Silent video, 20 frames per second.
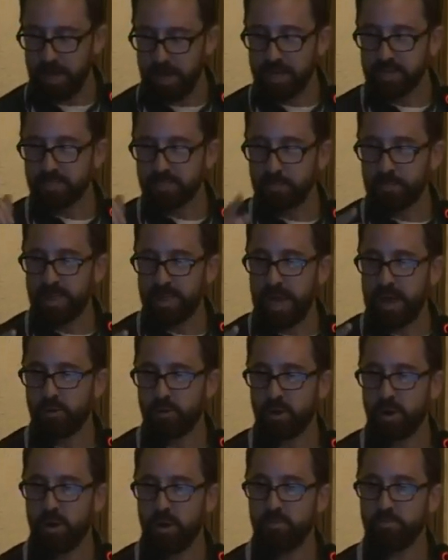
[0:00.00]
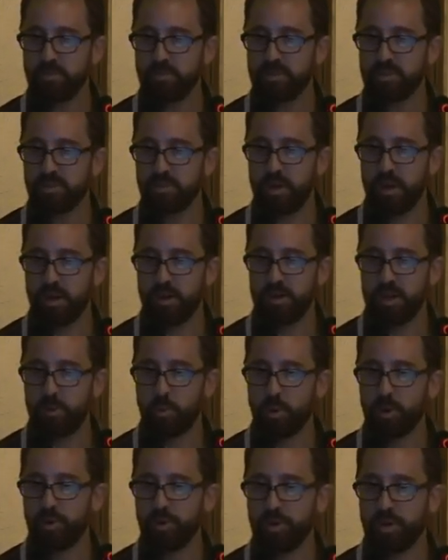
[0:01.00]
Some of the outcomes that
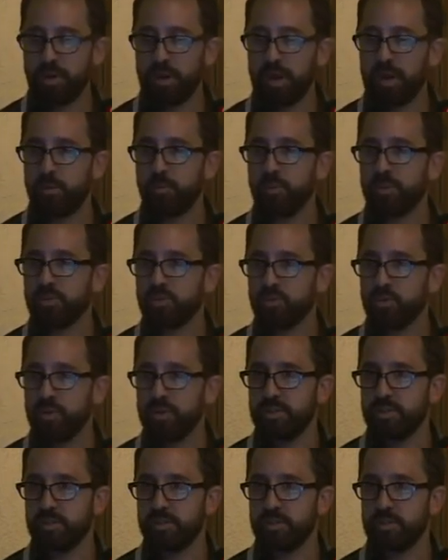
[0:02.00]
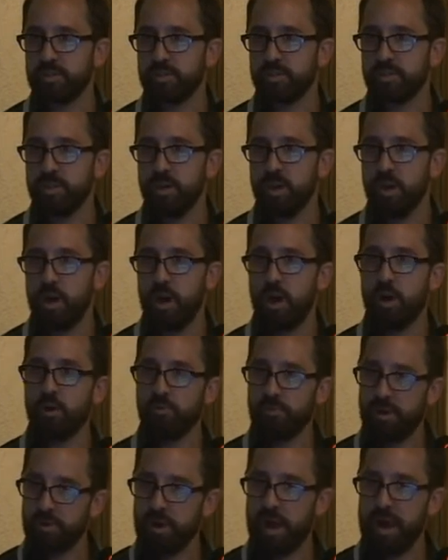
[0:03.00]
we're looking at with choices are
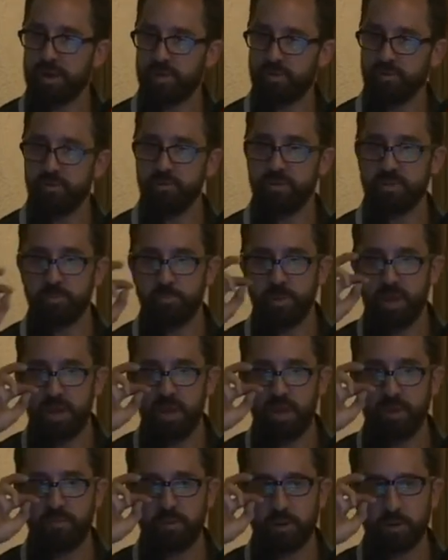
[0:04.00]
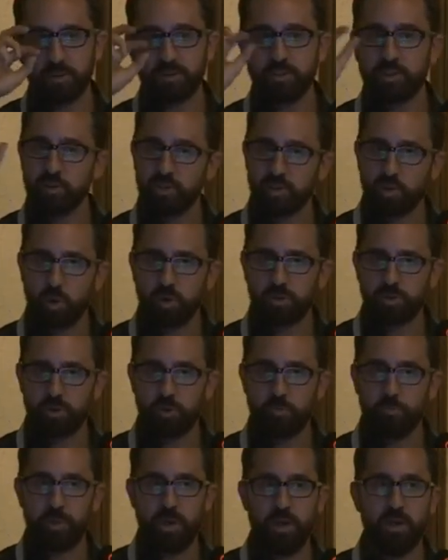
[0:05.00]
around attitudes and behaviors. They're
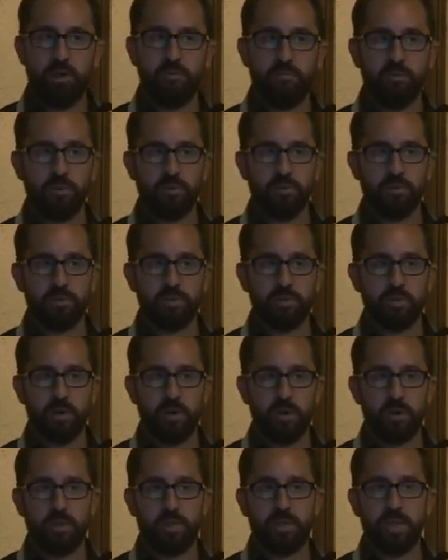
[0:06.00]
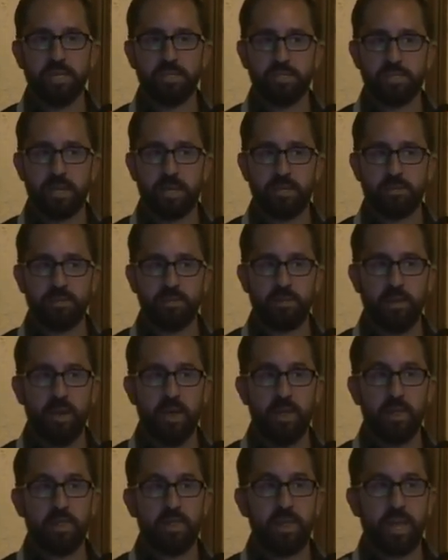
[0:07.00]
short-term behaviors, things that
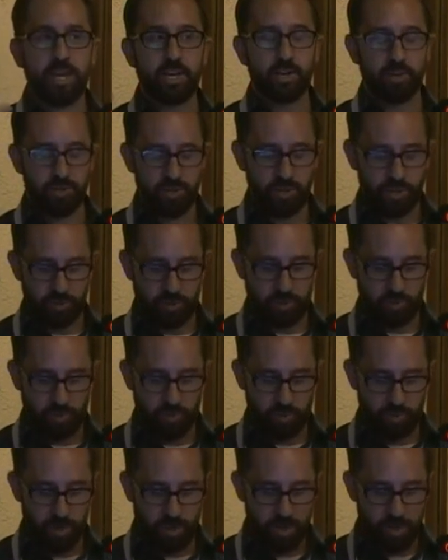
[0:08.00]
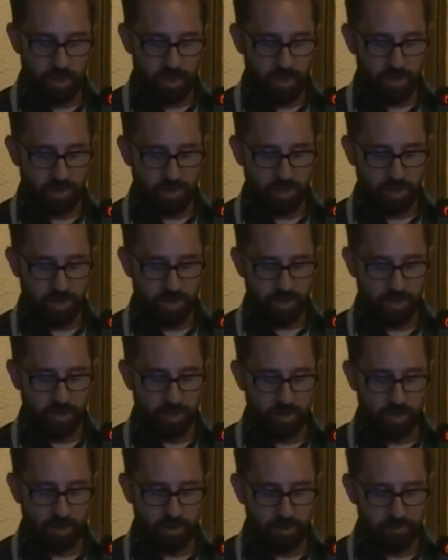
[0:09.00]
they could do, like